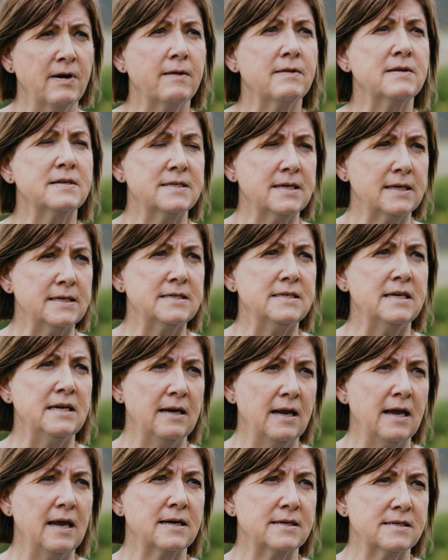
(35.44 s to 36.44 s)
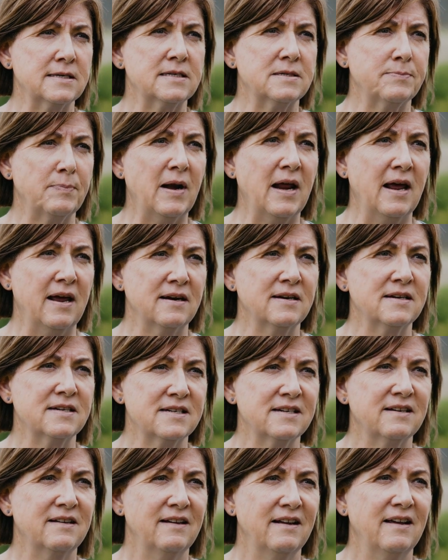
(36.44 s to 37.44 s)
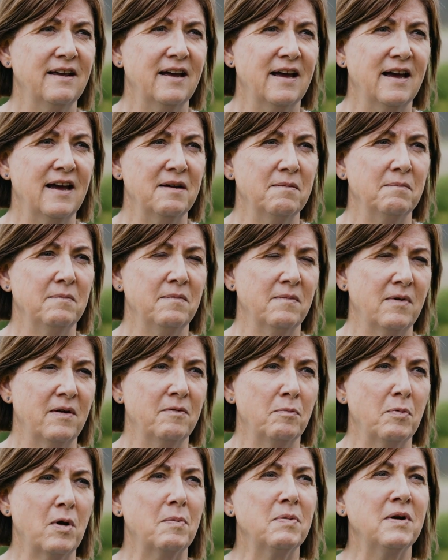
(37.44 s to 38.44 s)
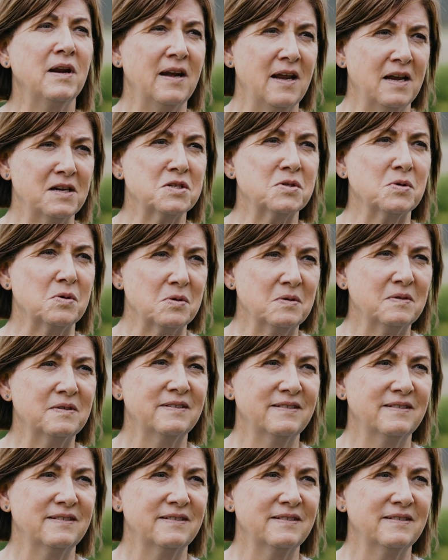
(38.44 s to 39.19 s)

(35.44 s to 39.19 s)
another 16 hectares planned on the property next door.